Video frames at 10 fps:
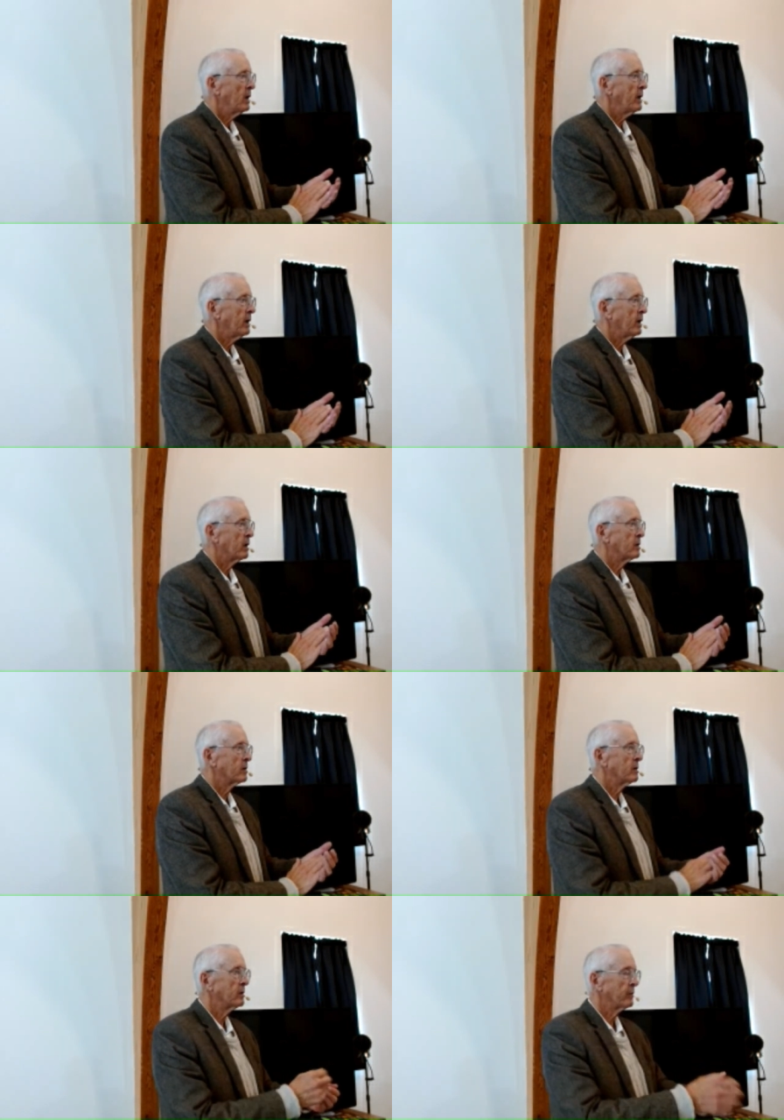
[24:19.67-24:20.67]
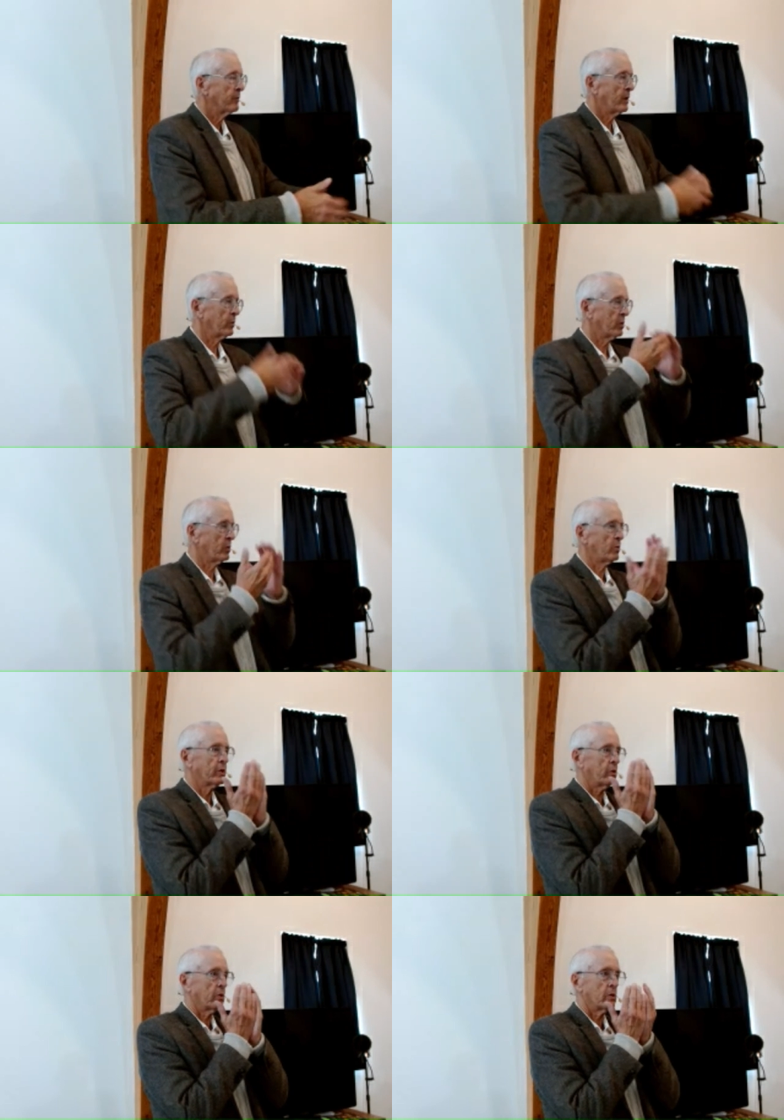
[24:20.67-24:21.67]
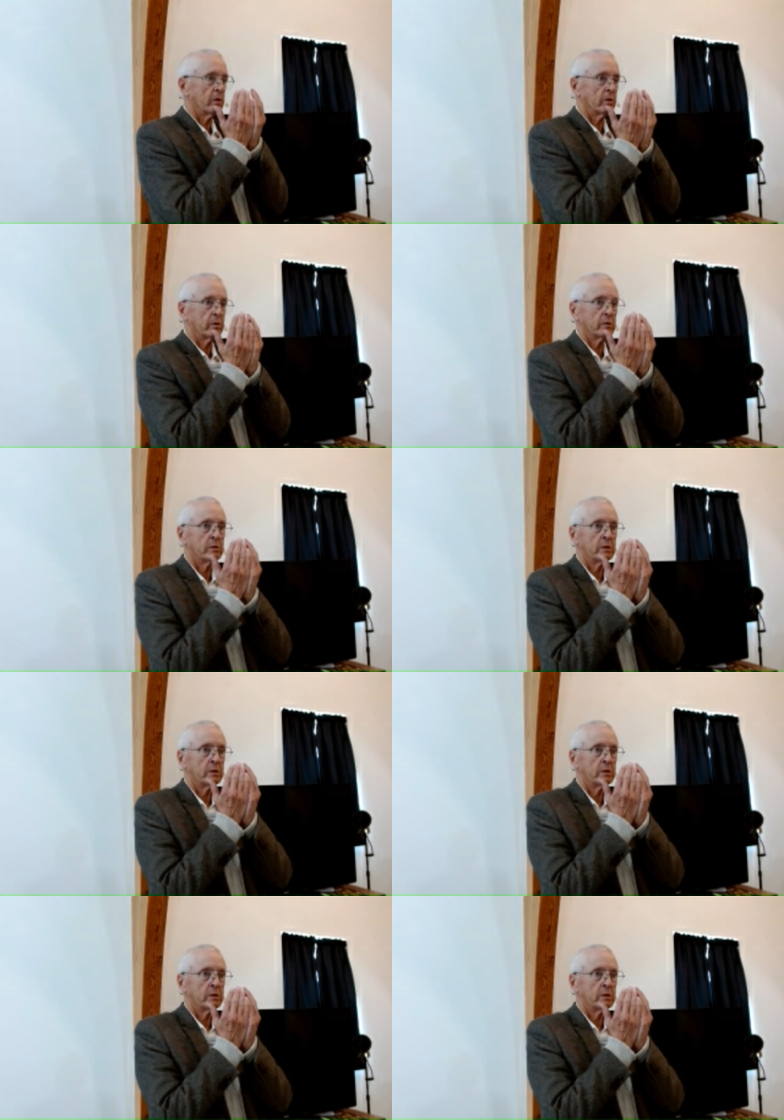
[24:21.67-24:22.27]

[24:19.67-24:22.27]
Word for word: And they would hold a card